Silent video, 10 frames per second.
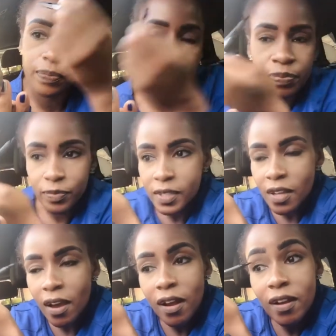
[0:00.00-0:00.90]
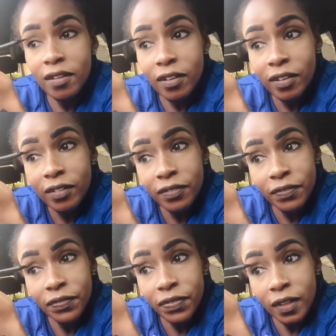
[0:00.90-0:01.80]
It's hard, hold on,
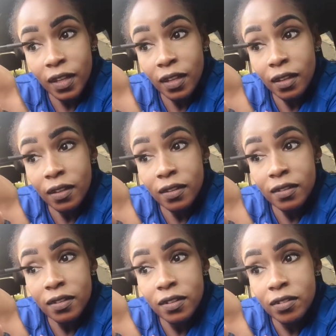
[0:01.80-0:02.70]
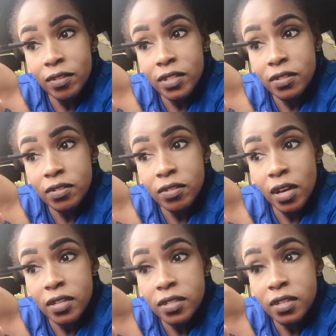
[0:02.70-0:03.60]
to do it so you
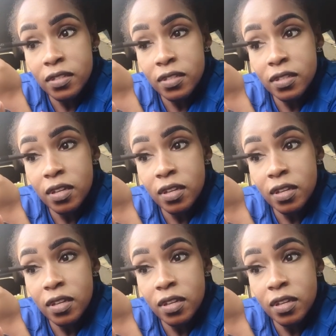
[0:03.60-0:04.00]
guys can see.